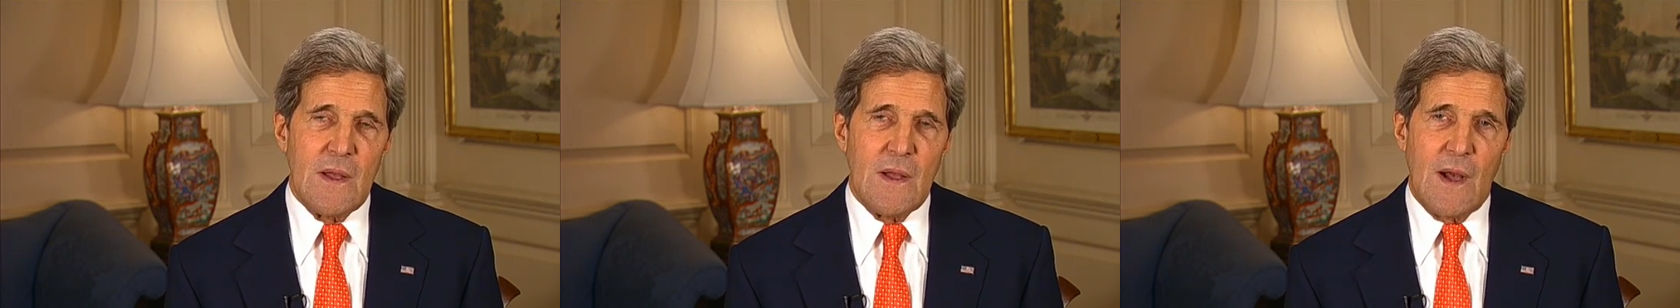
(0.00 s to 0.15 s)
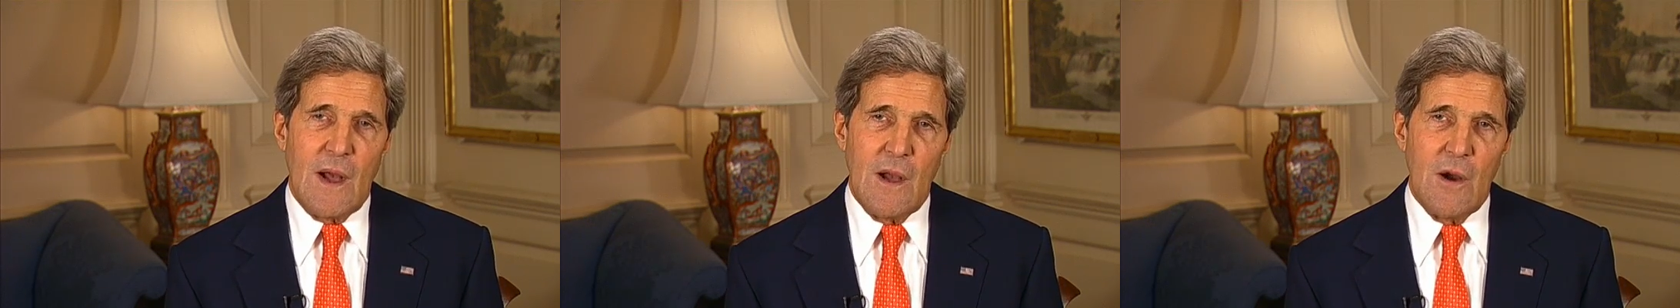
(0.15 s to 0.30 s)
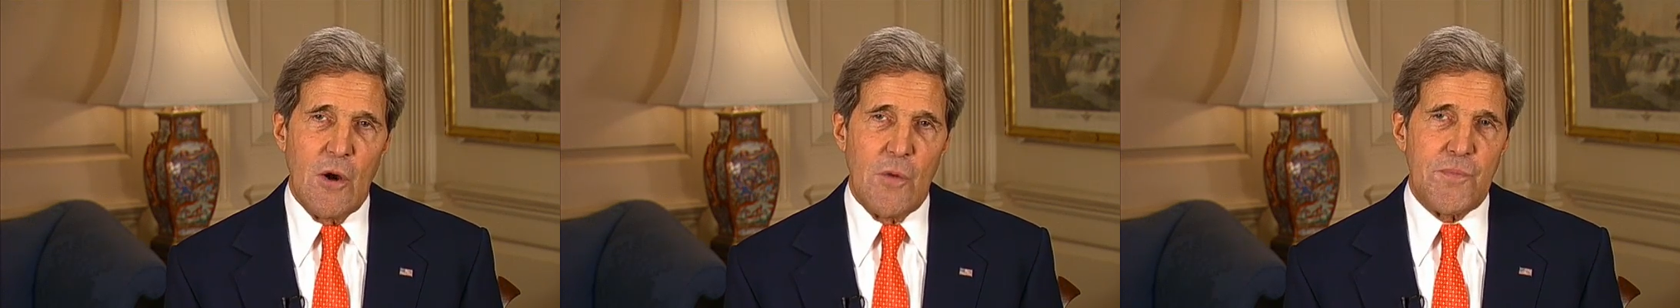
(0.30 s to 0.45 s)

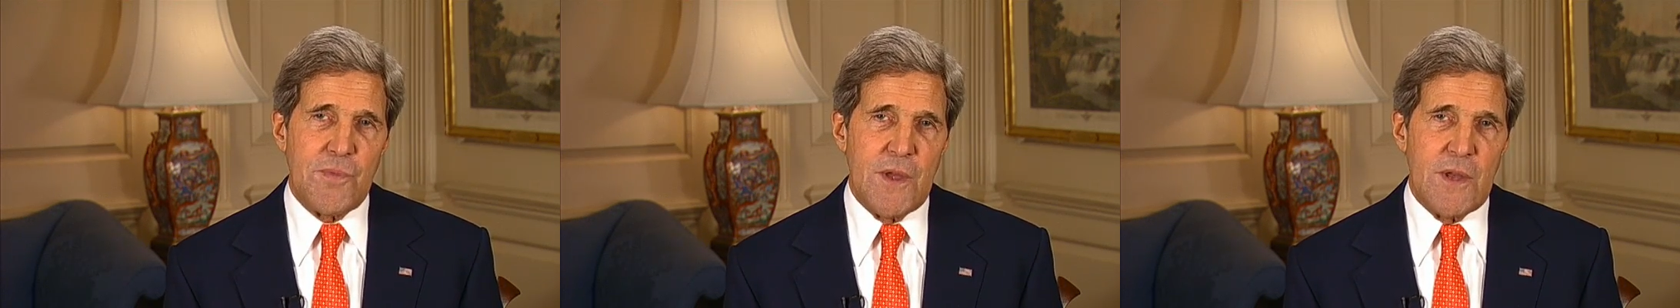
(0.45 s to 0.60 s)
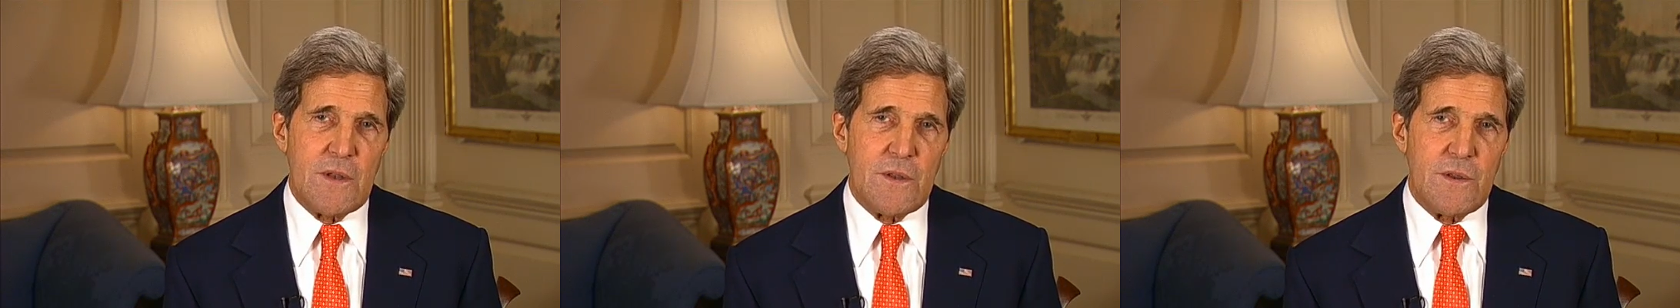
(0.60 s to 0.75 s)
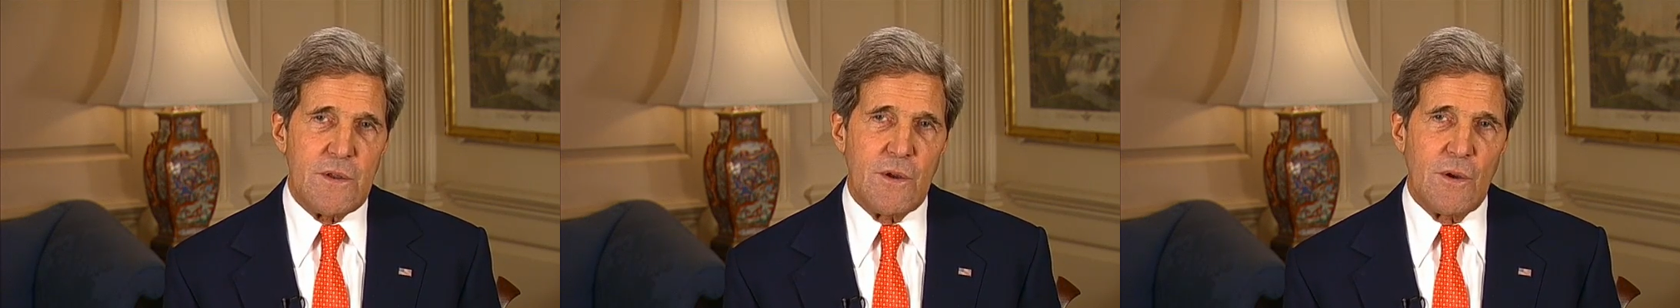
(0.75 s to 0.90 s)
I hope
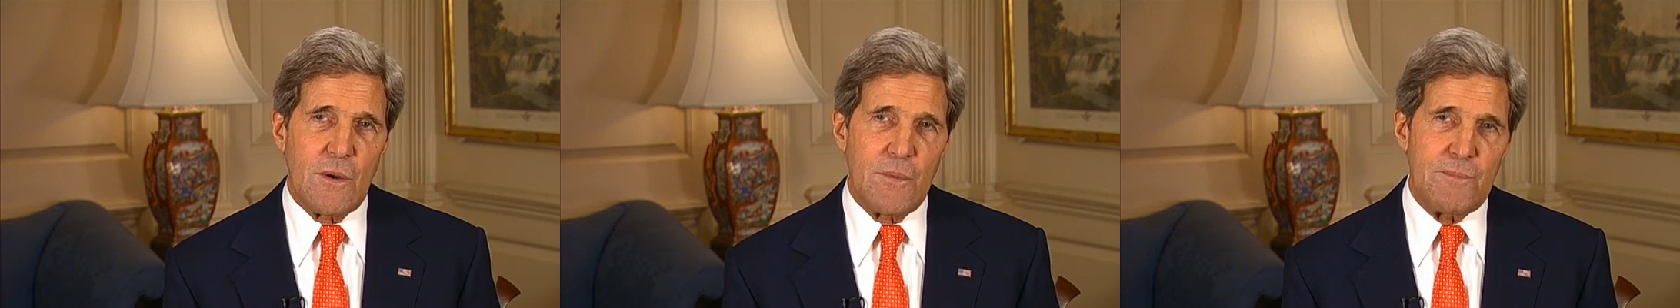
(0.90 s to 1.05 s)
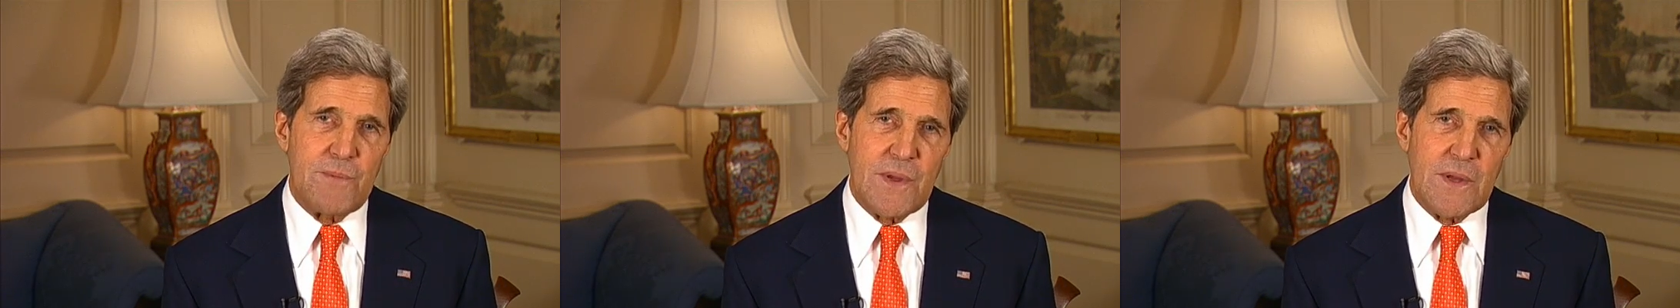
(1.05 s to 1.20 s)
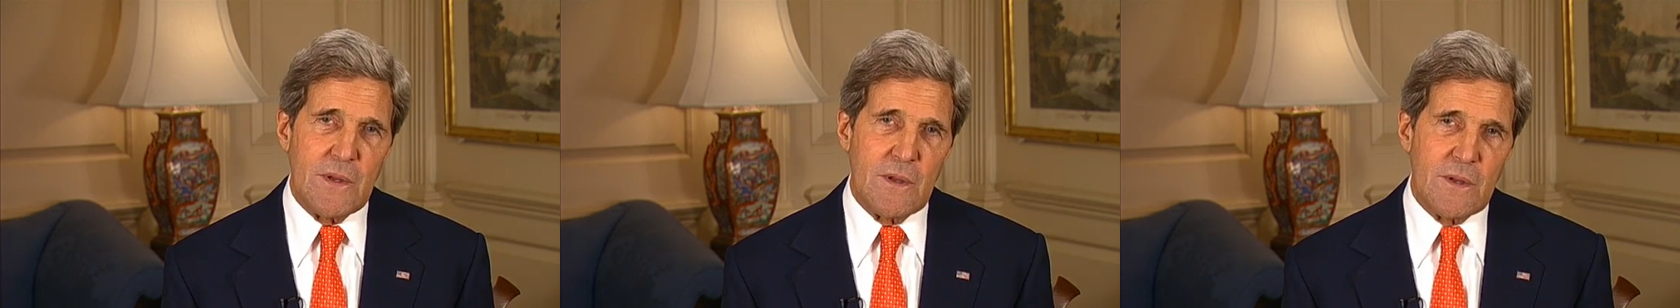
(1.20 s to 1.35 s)
that you'll
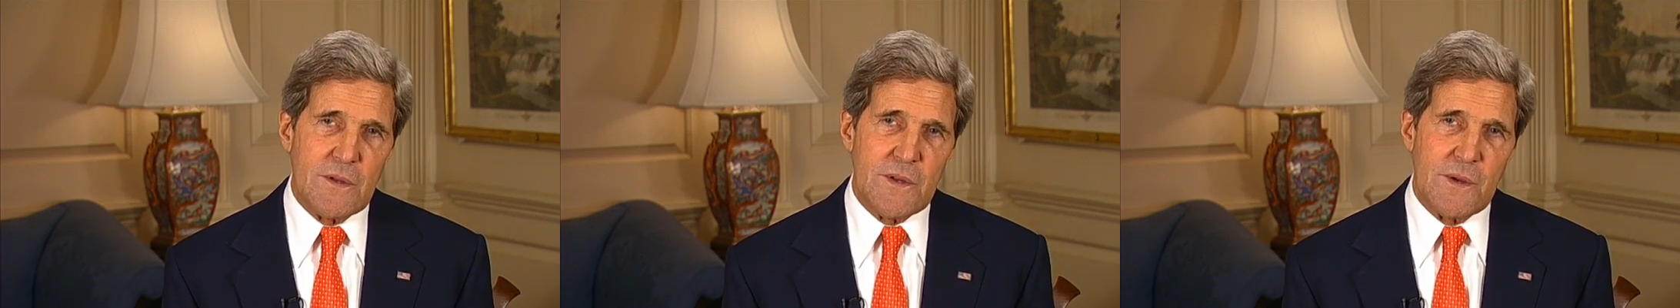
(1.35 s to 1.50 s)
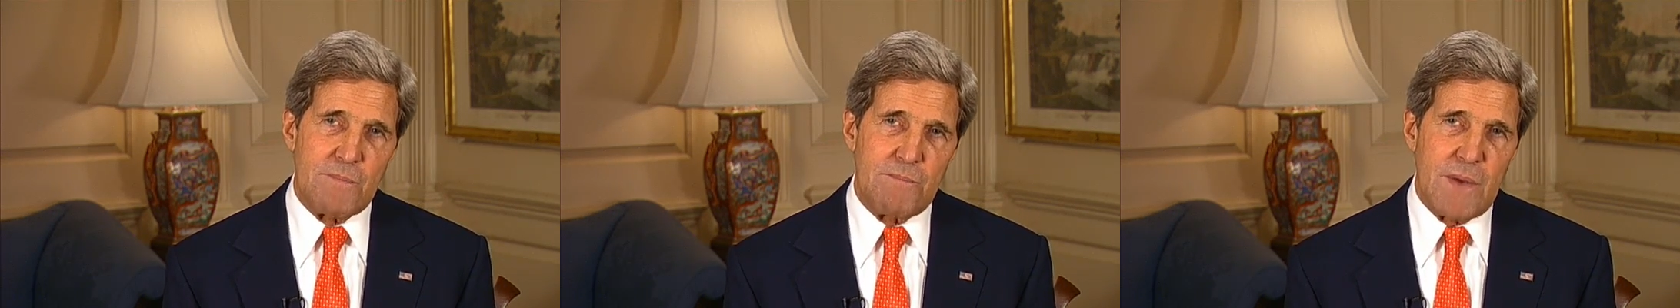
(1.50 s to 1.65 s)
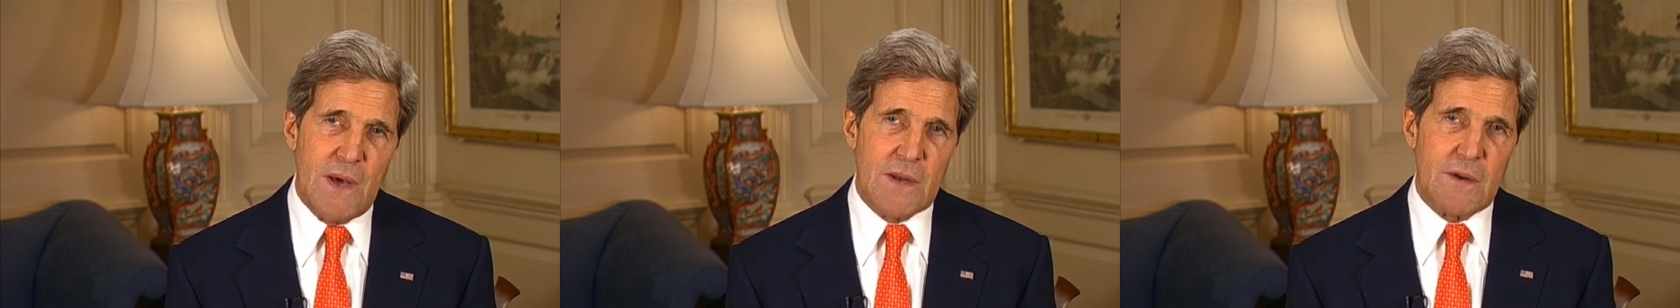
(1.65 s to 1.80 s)
build
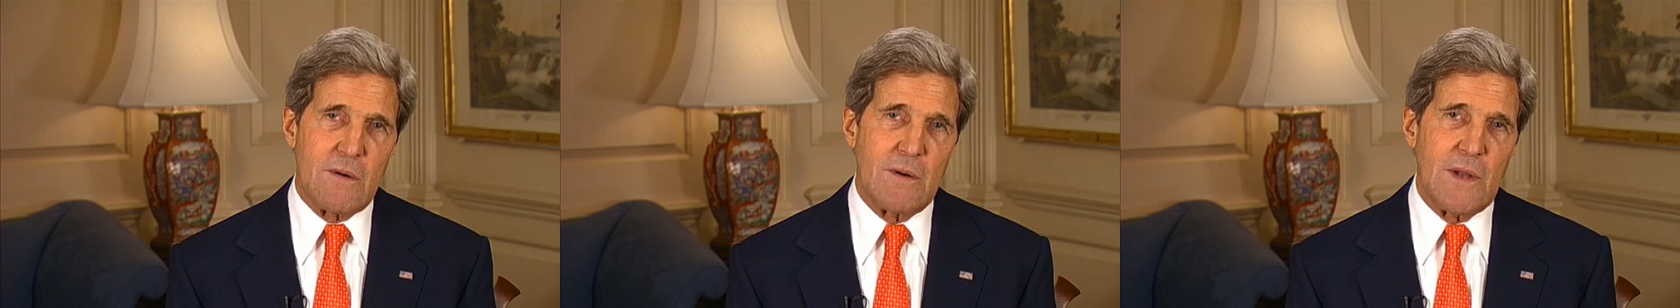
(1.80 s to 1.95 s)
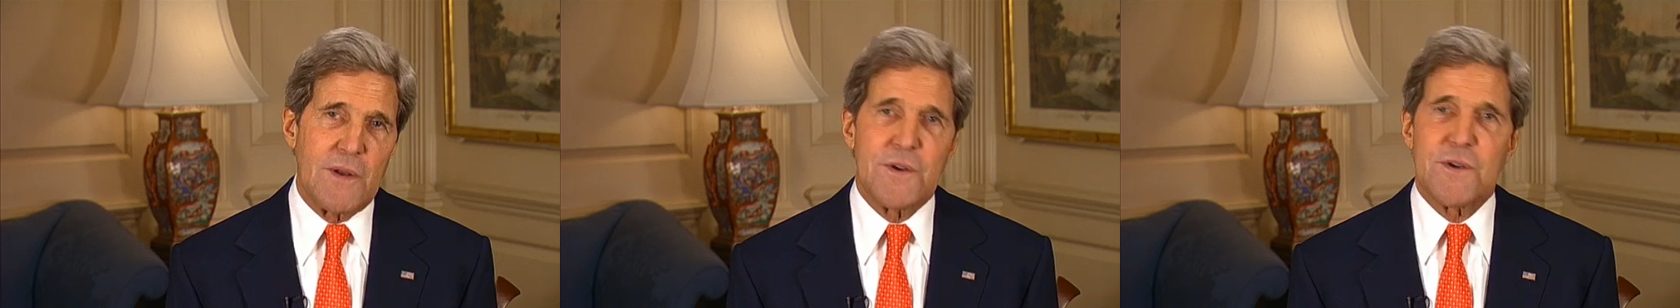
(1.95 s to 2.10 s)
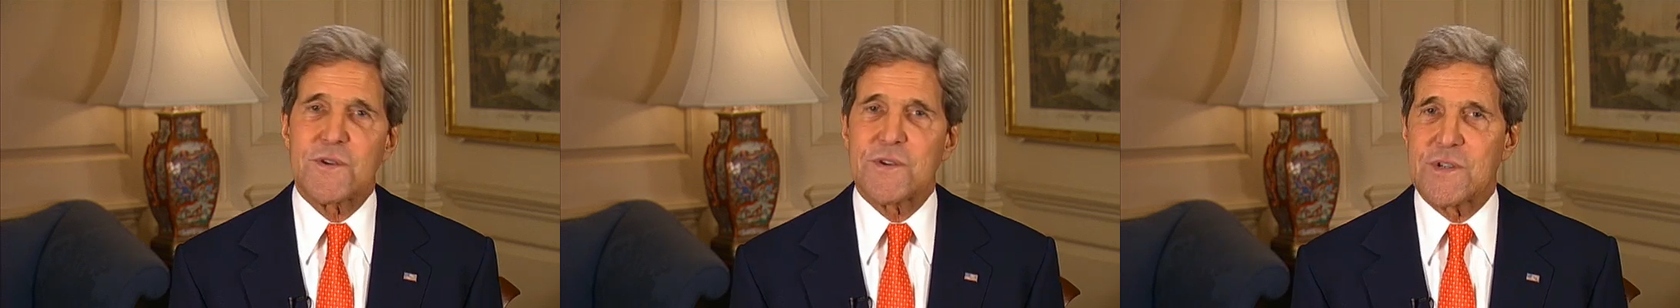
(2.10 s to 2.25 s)
a better
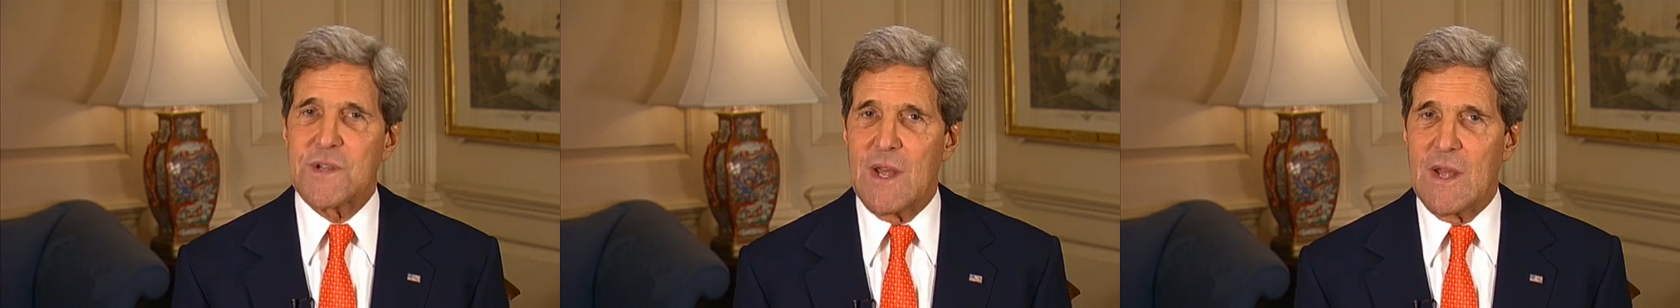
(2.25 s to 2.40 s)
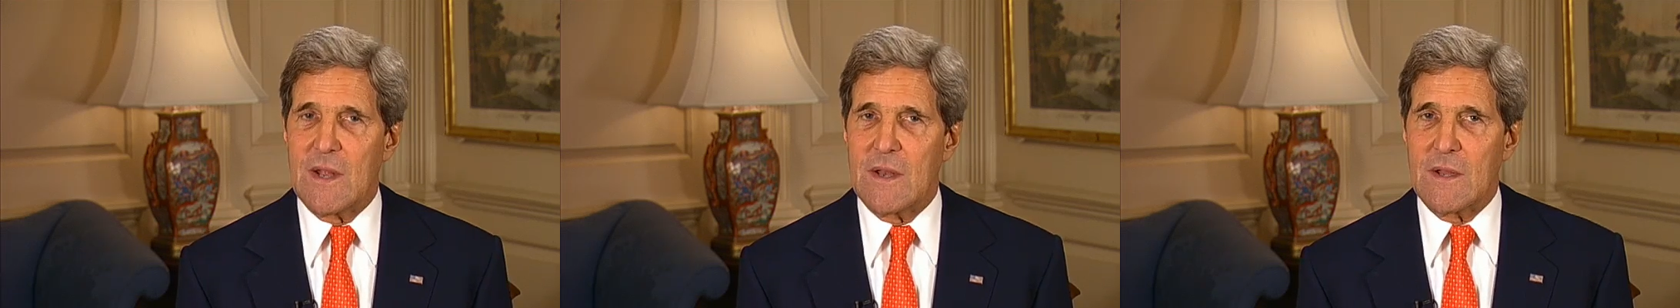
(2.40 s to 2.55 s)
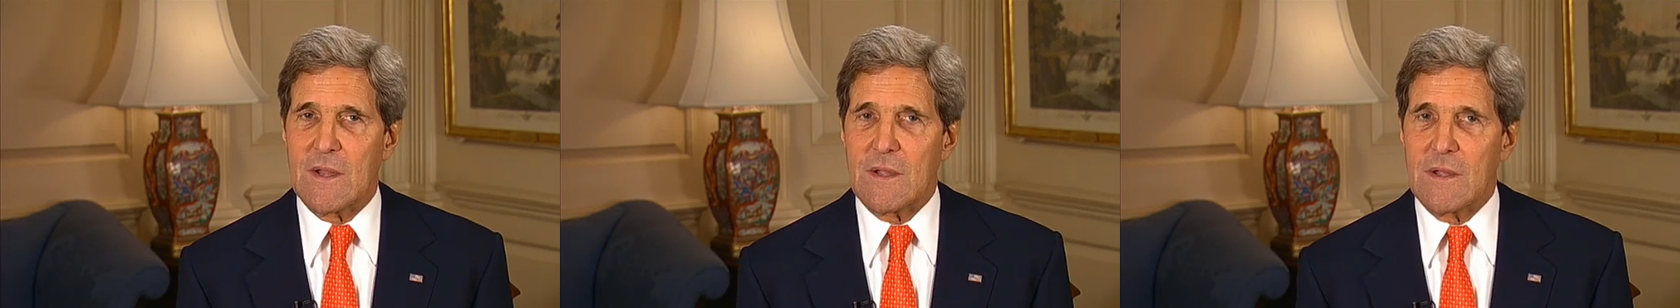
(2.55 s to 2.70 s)

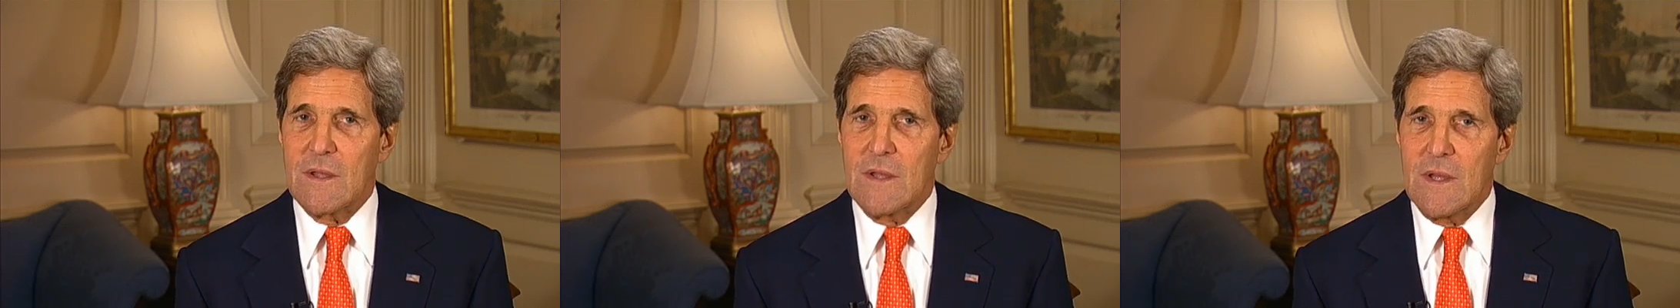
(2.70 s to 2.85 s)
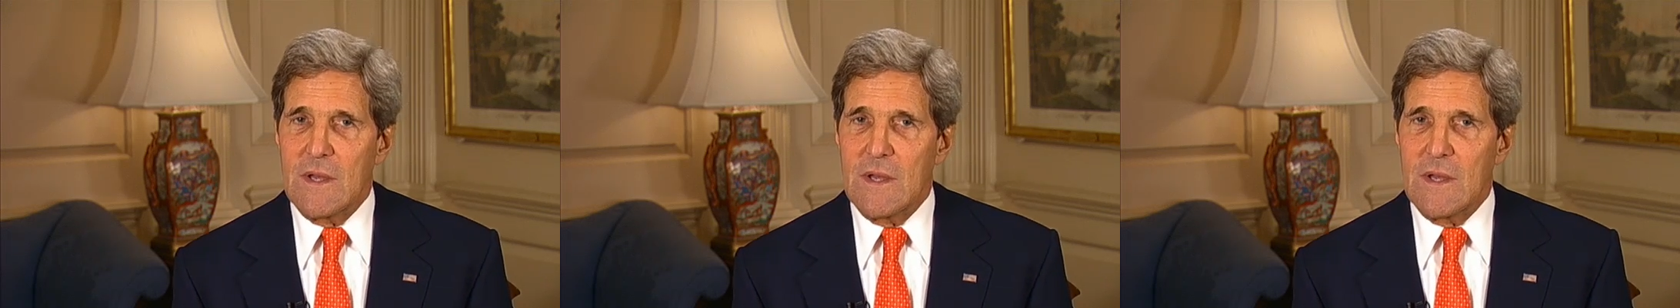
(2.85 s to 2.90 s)
understanding